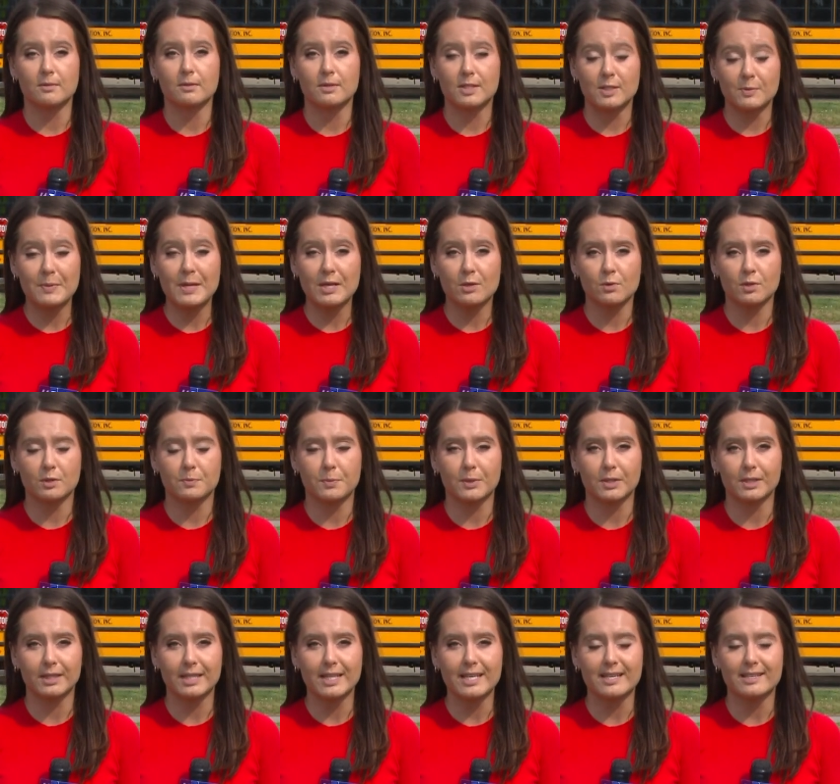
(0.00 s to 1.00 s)
speak with
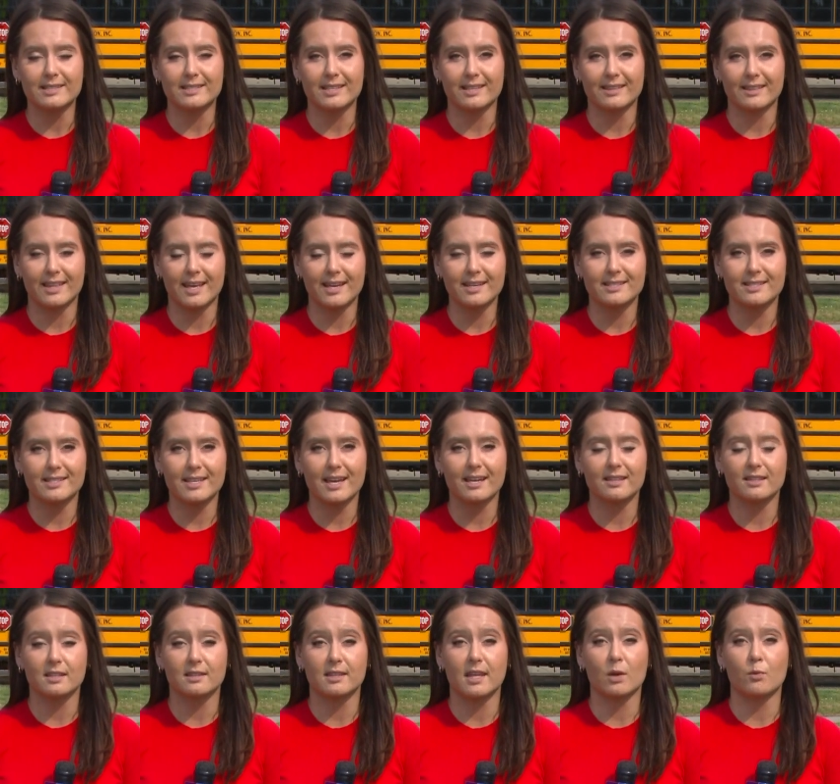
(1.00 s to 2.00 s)
police, and they
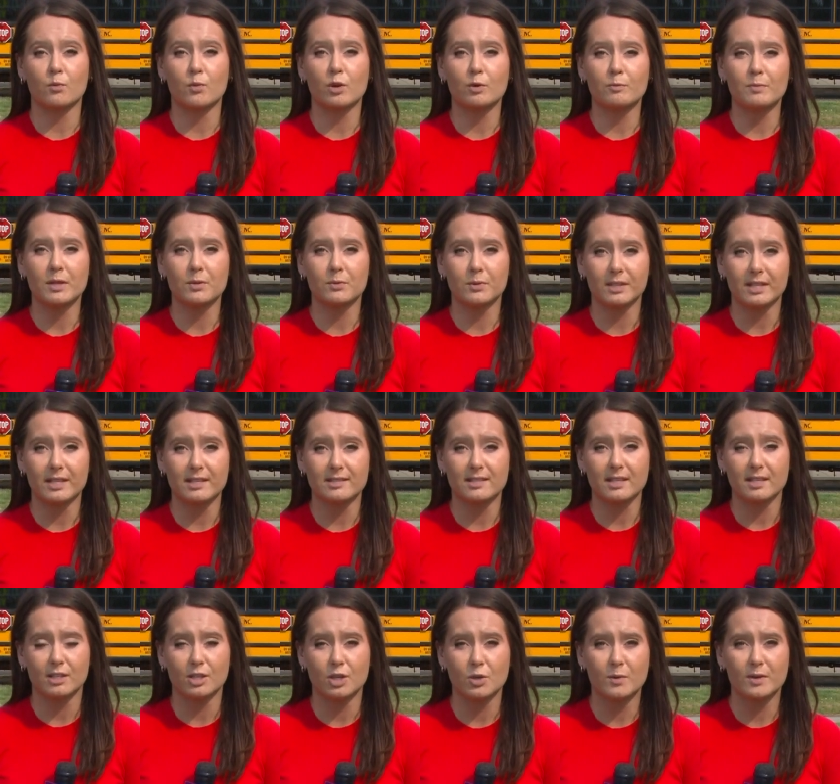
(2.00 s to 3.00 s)
say that they will be
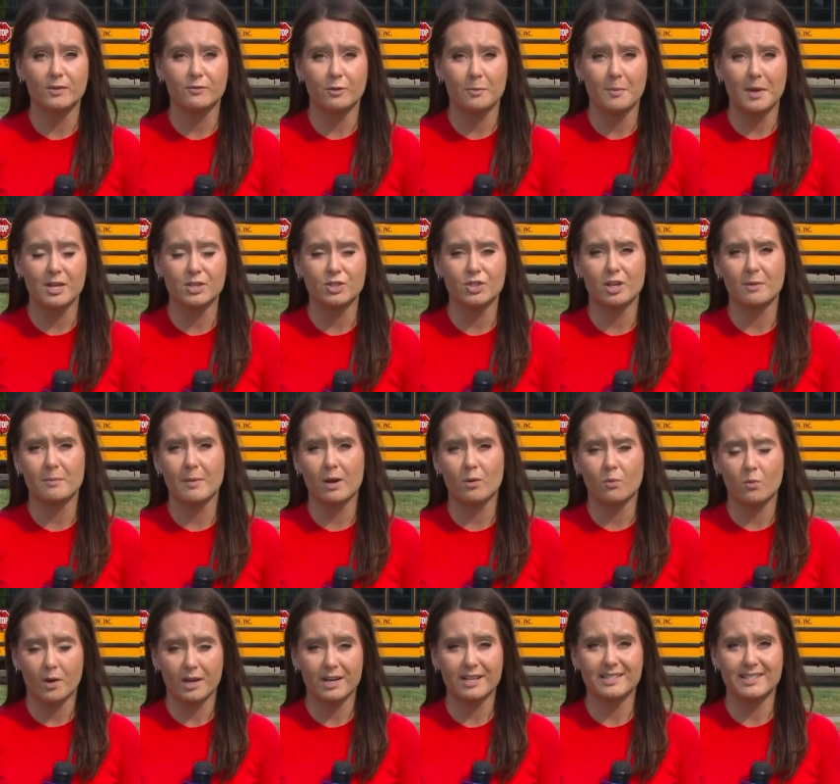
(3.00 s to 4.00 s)
releasing new information
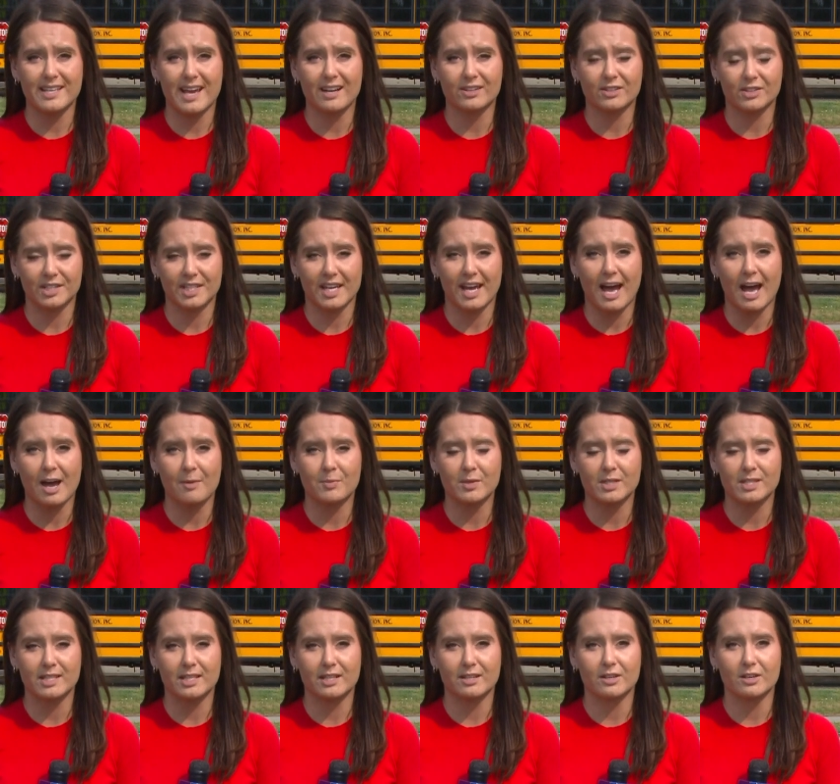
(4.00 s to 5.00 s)
about what exactly
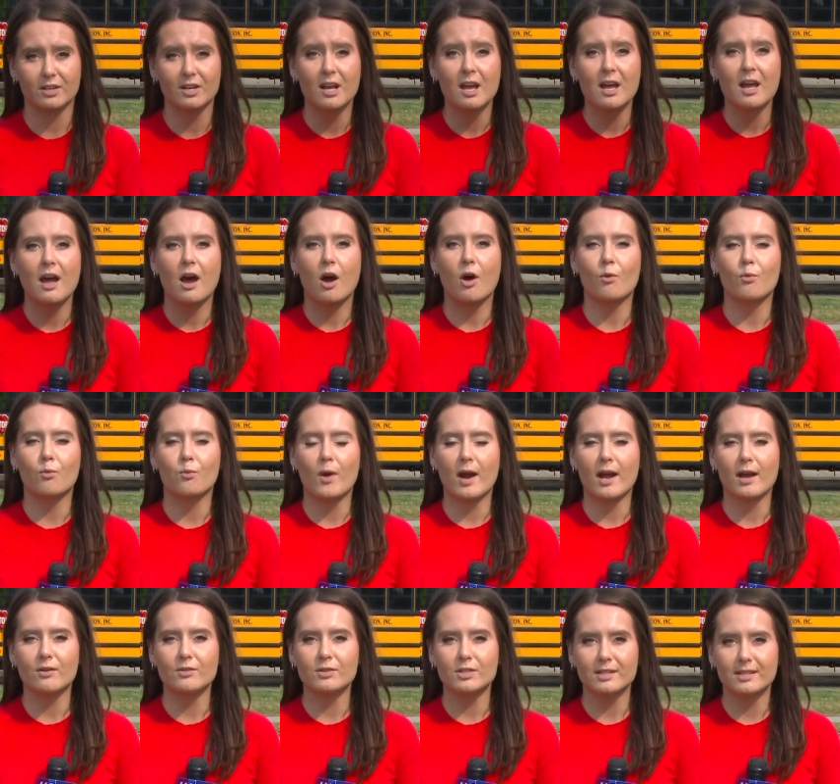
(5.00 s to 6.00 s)
happened here
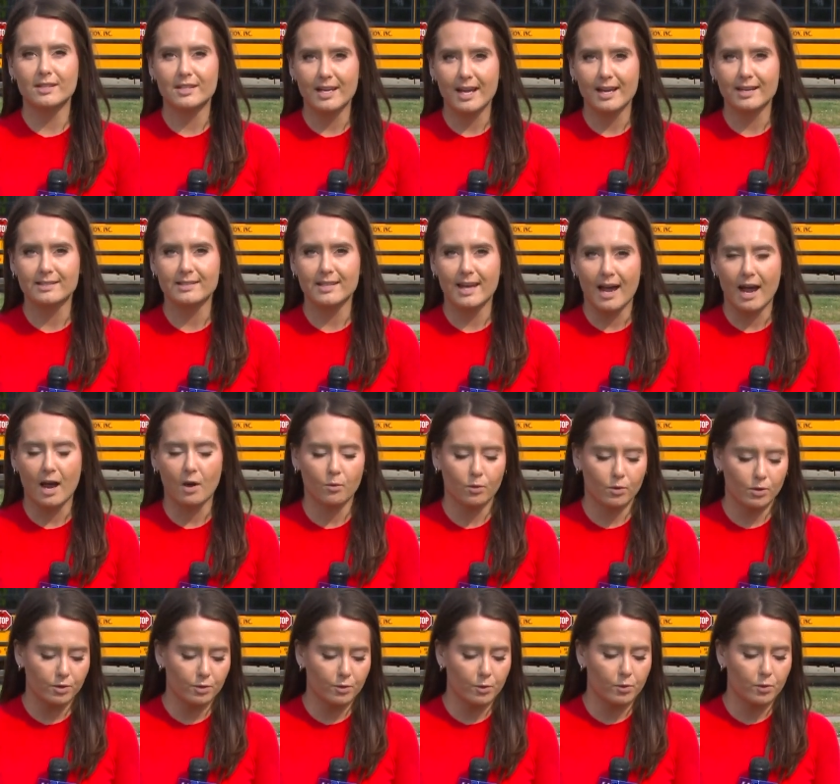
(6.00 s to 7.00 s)
around the next
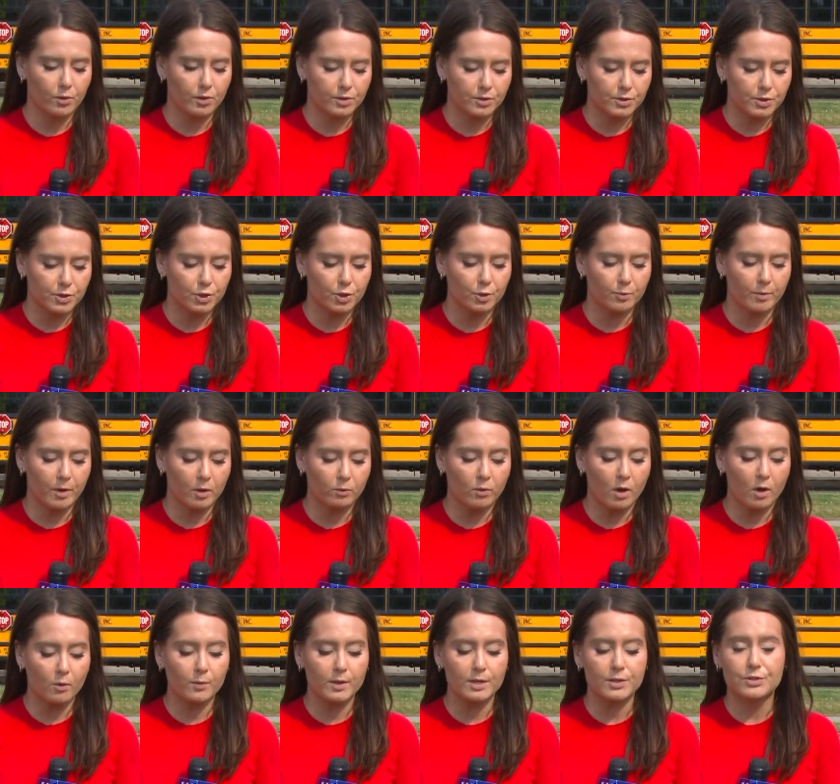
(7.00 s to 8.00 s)
hour or two. But
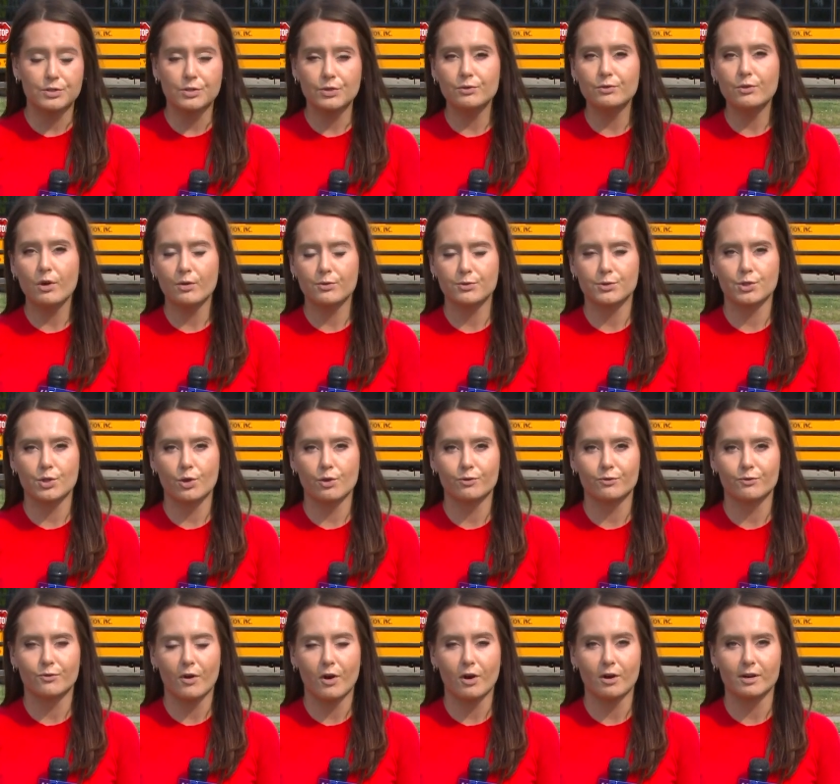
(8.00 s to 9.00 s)
what we do know so
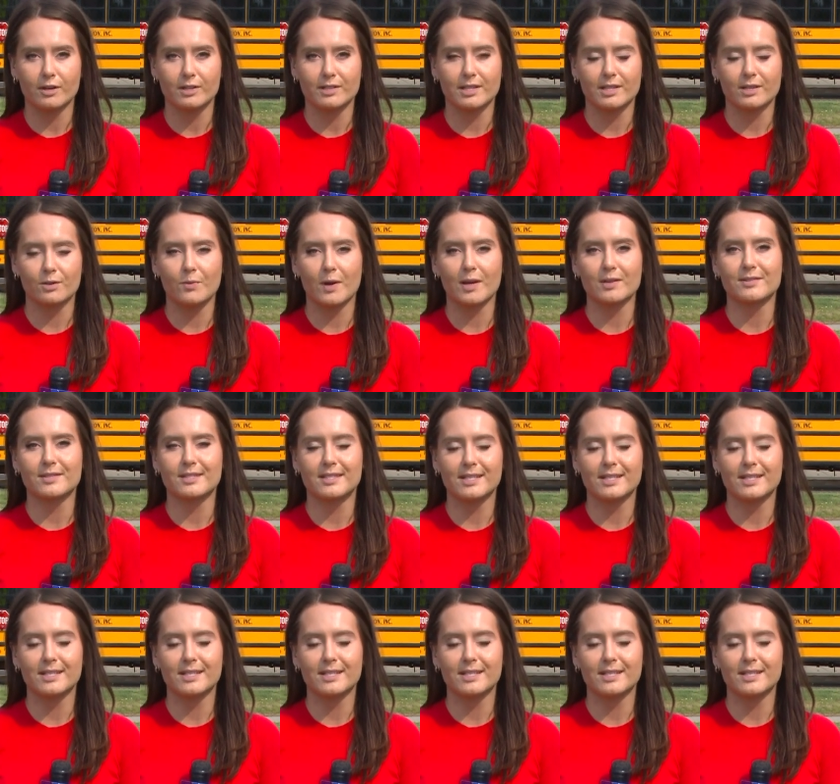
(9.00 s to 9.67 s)
far is that around